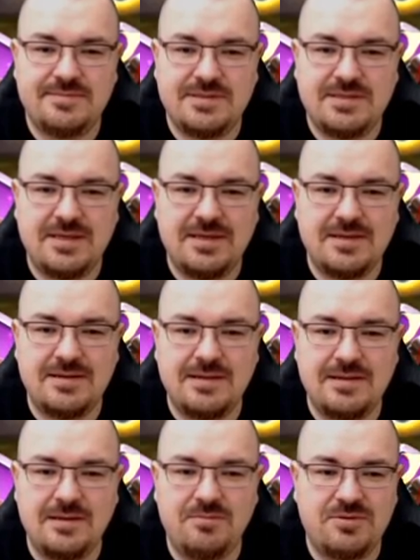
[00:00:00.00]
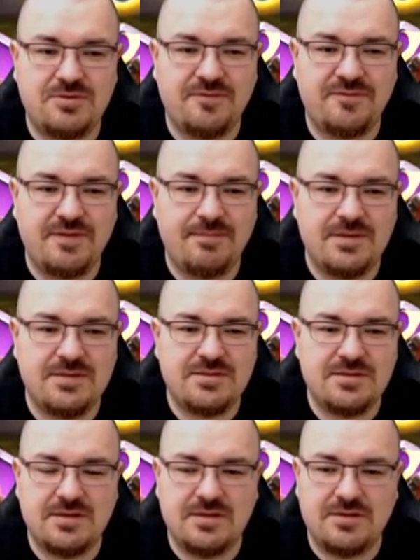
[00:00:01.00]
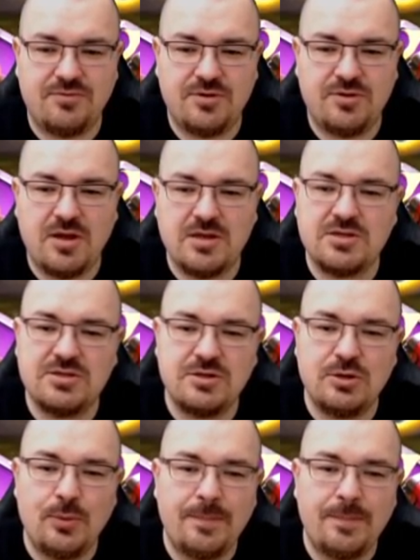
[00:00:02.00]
skill, a little bit of damage uh, reduction,